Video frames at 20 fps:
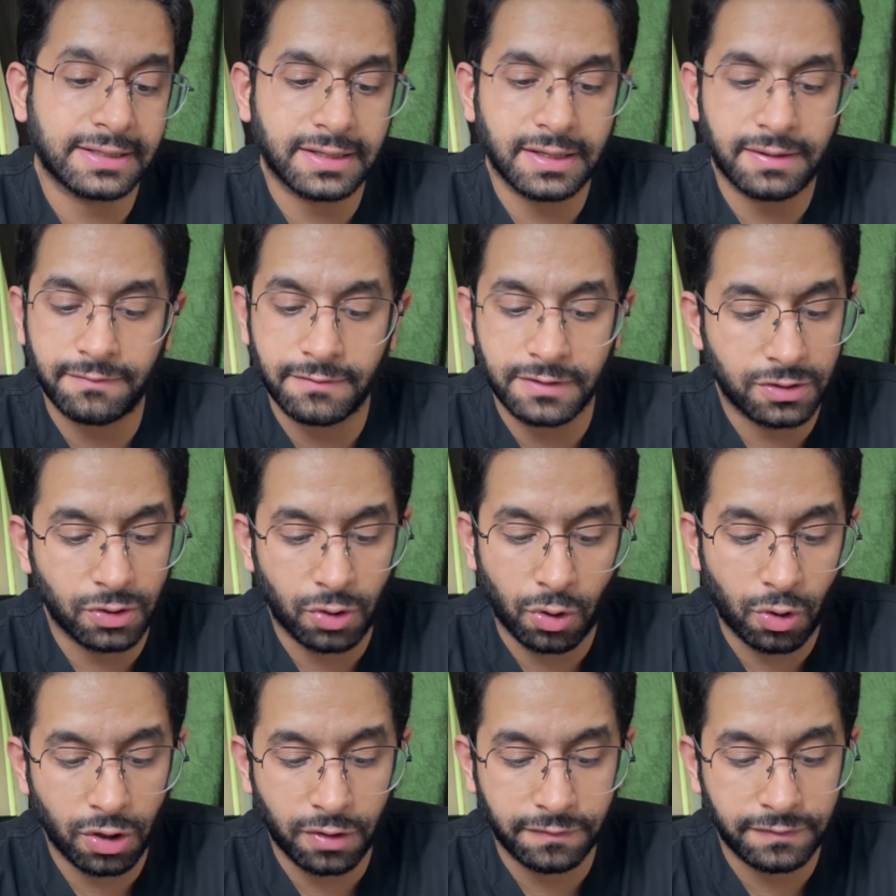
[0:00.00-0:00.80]
come with
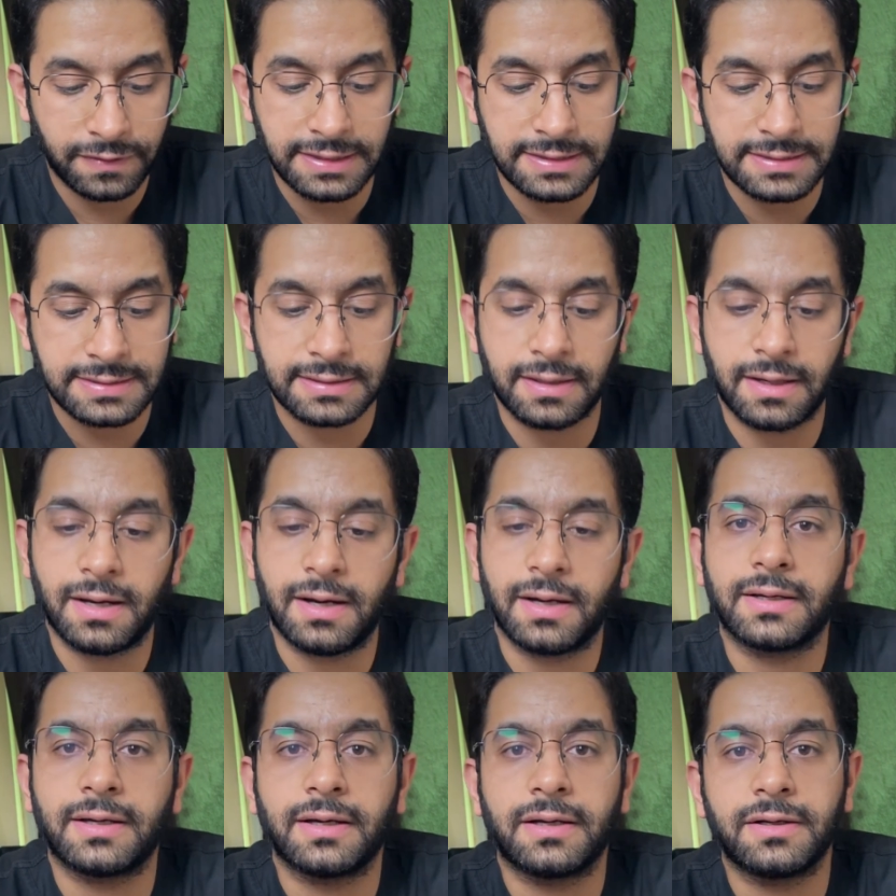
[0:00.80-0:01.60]
all of these
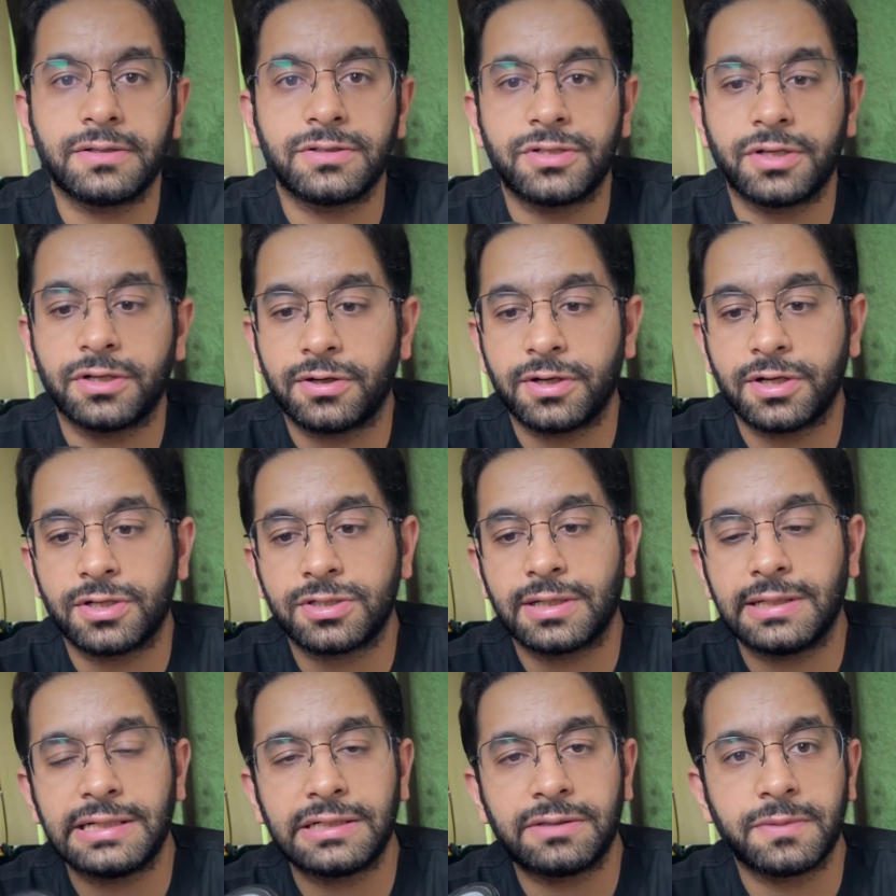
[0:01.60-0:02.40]
current
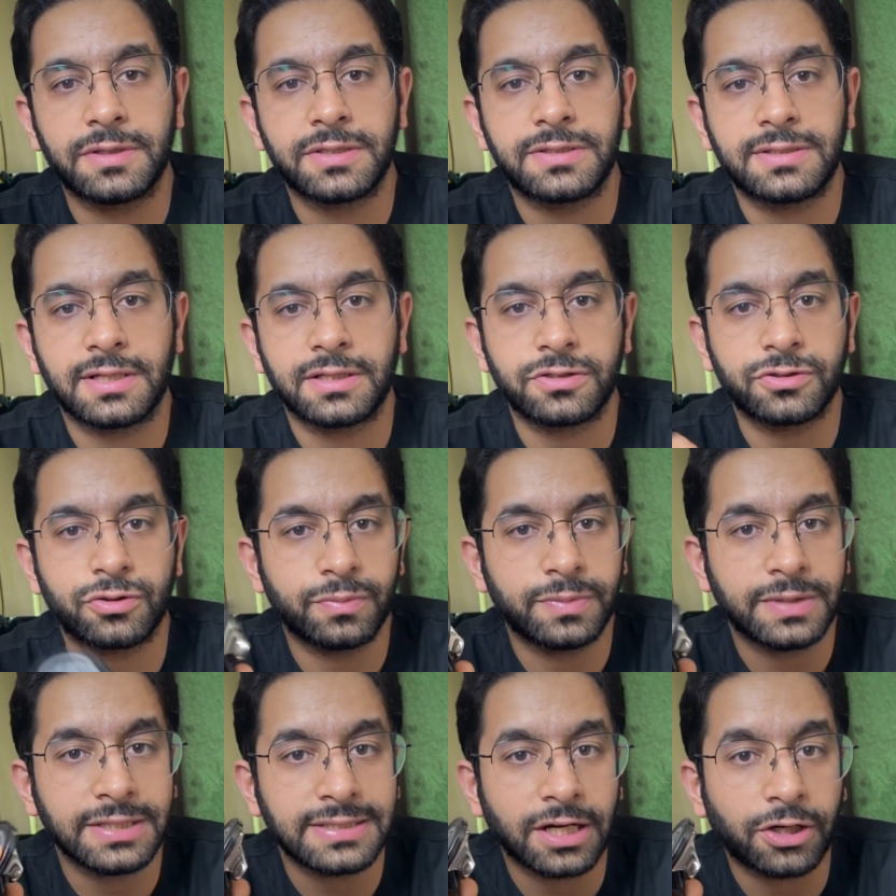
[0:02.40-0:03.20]
generation Littmann
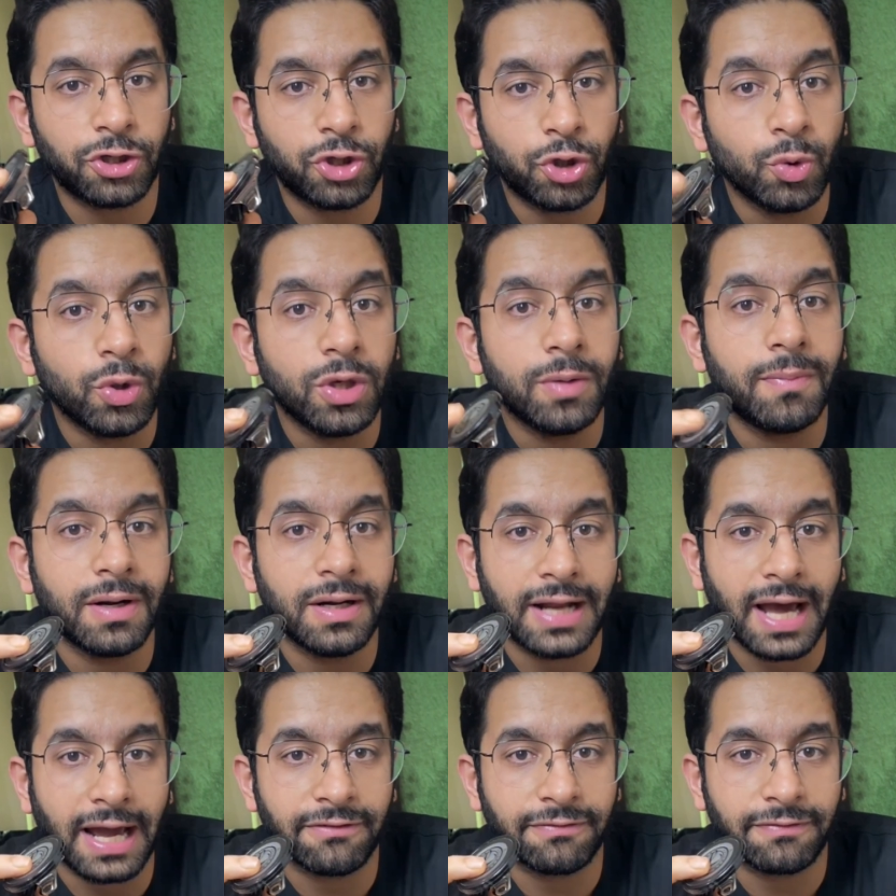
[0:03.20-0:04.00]
stethoscope, these are
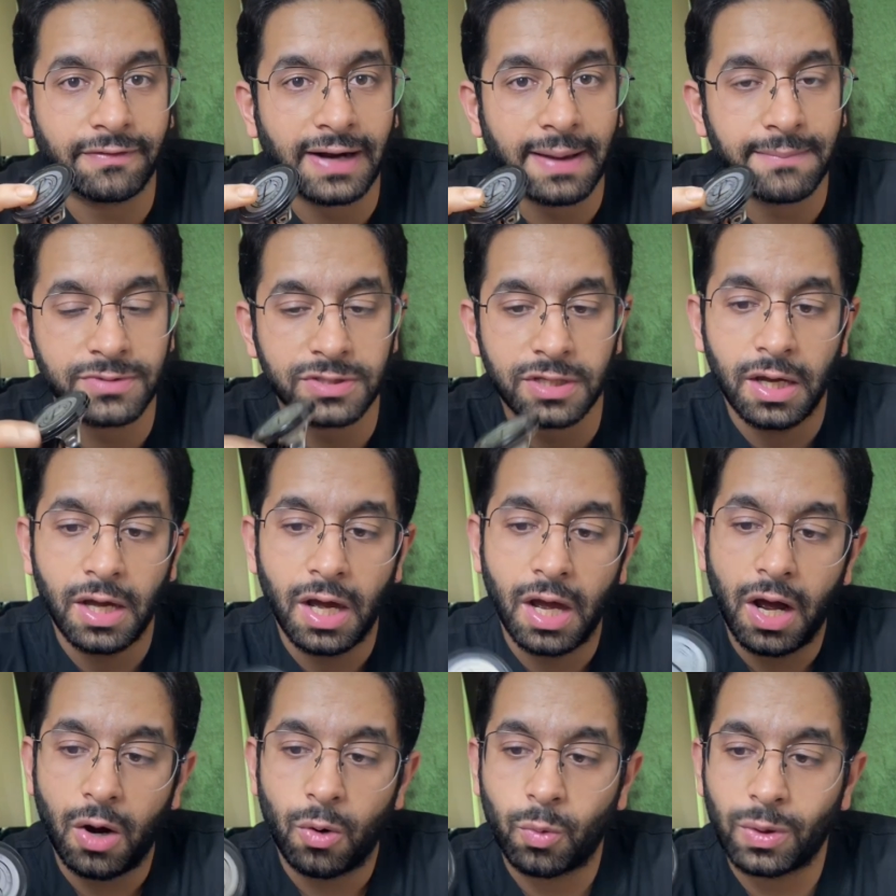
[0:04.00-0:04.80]
tunable diaphragms.
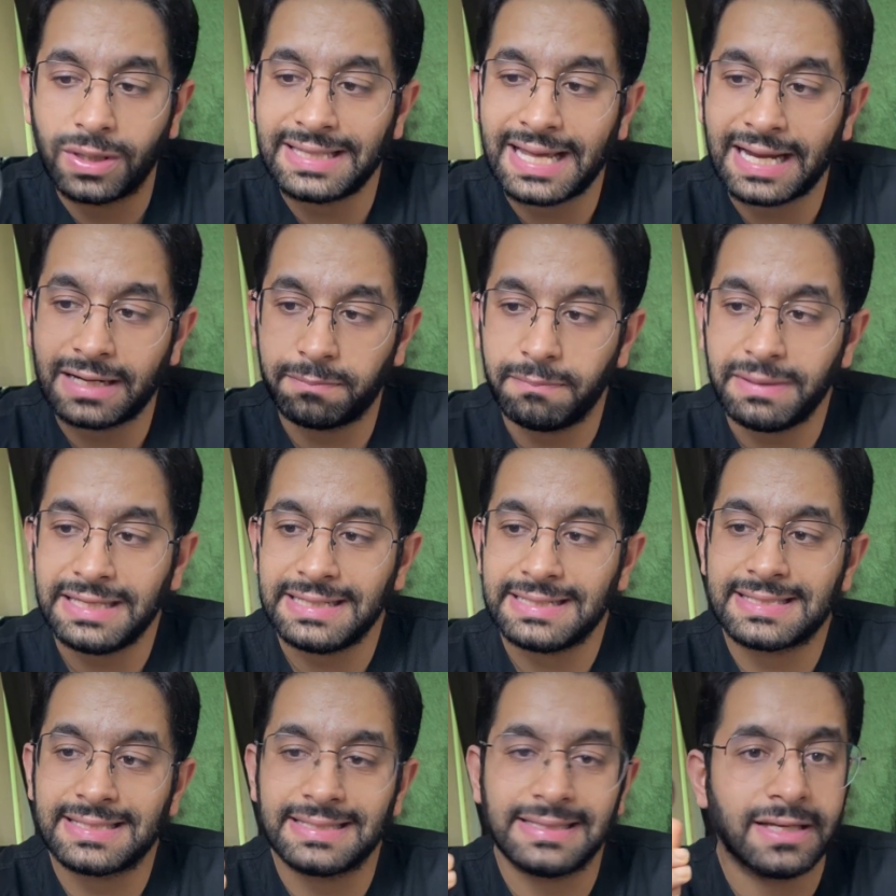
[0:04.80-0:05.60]
What that
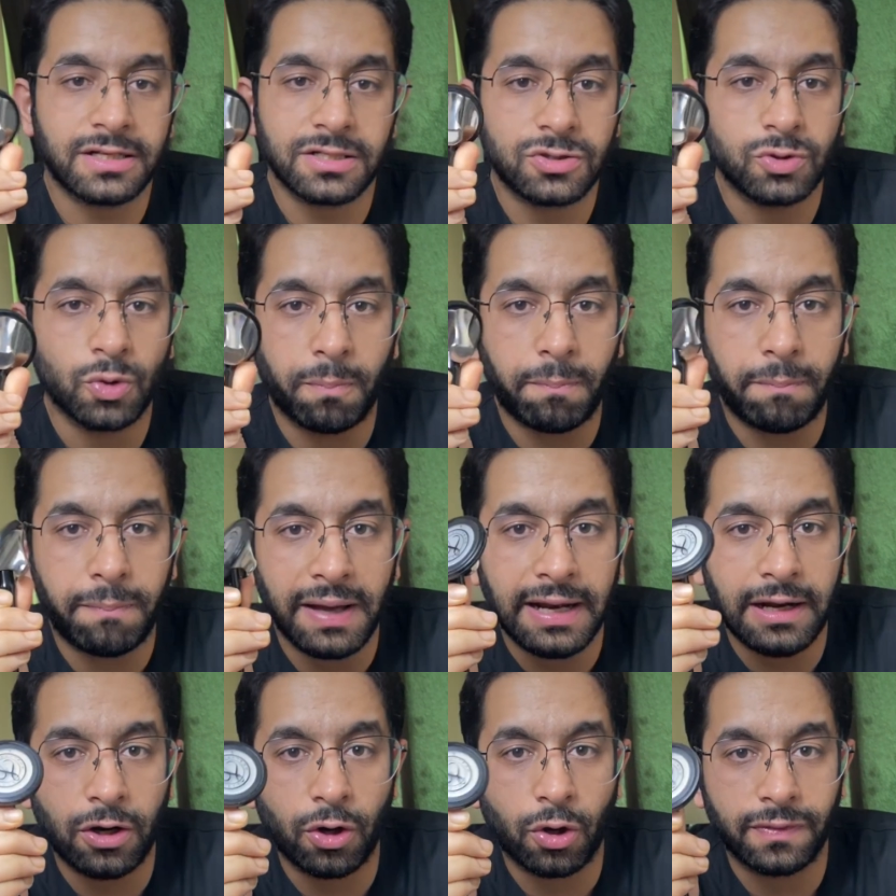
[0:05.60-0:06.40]
means, see, there is no
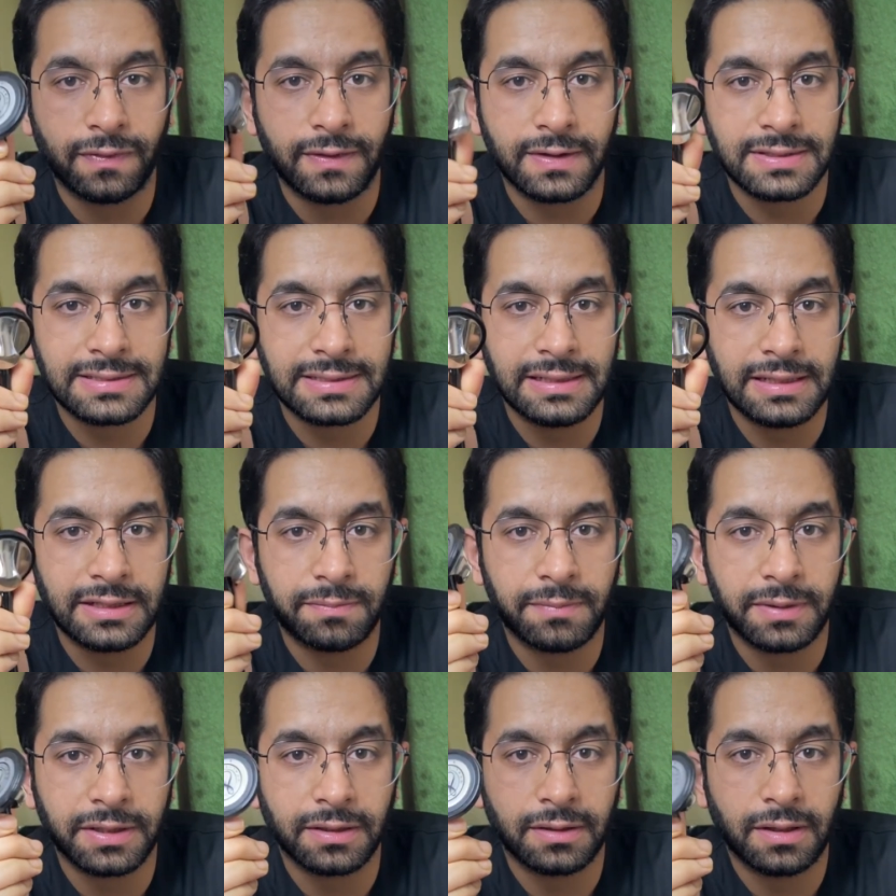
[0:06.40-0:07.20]
bell on this
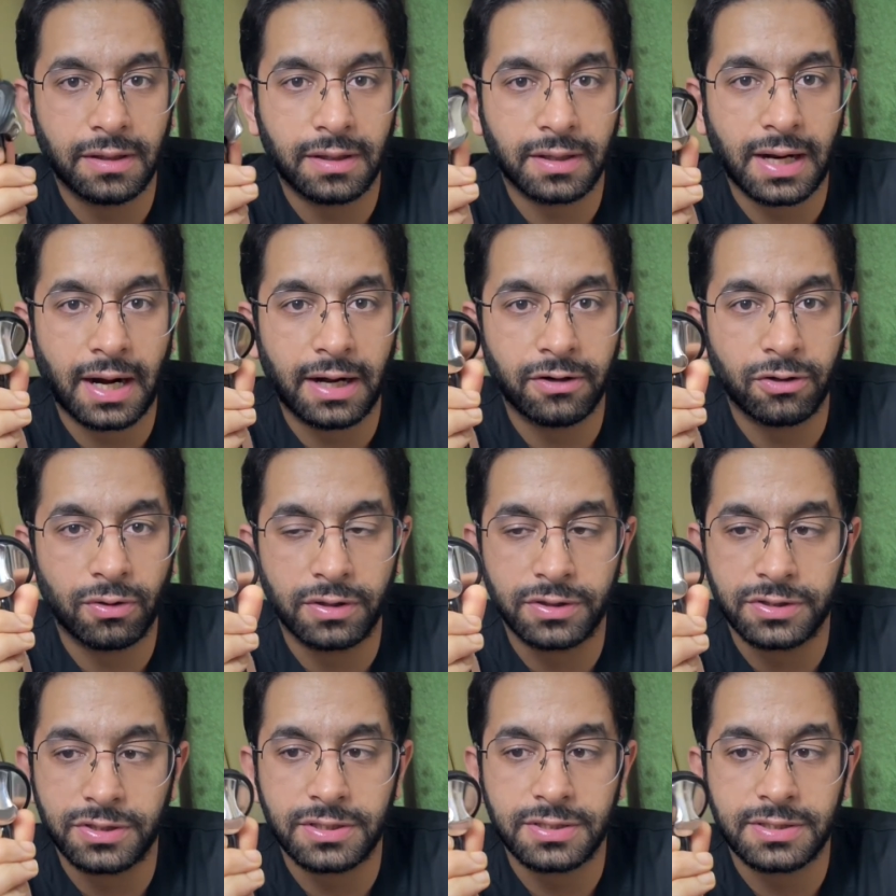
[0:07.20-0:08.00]
Littmann
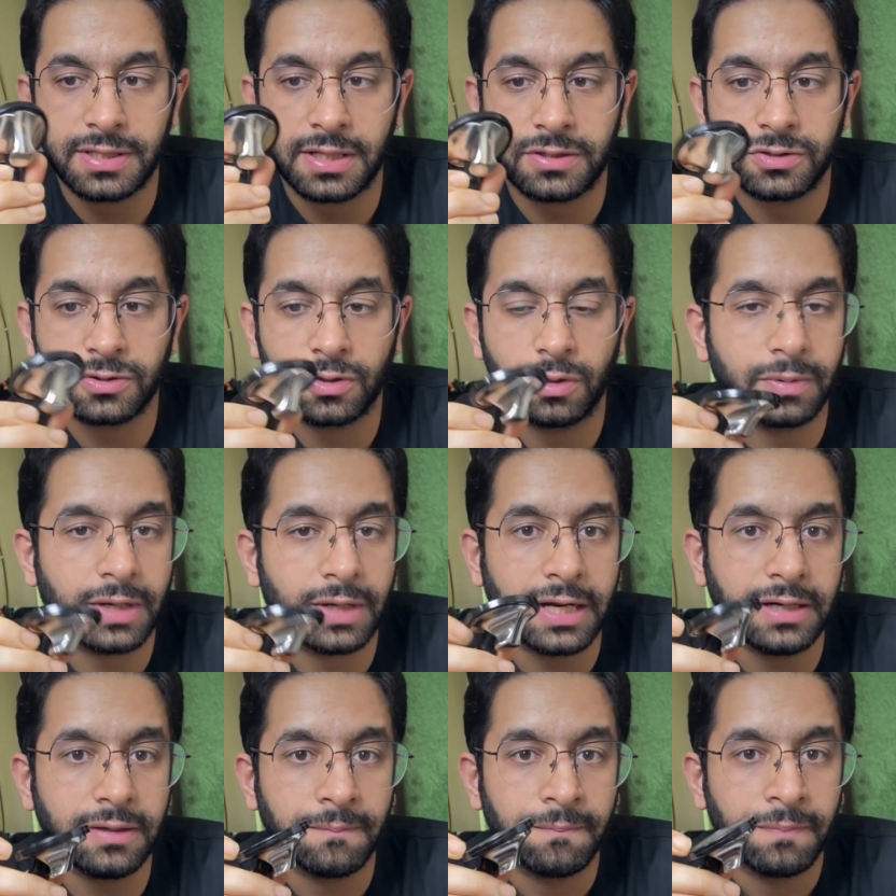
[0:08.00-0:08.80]
cardiology stethoscope,
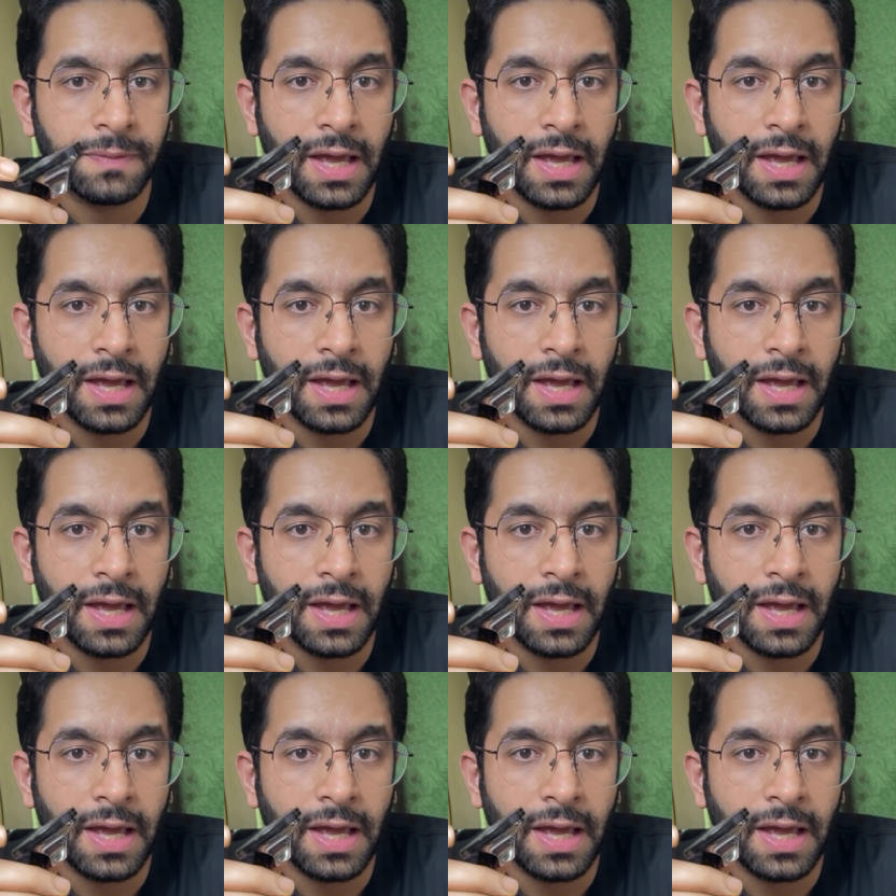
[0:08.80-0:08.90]
right?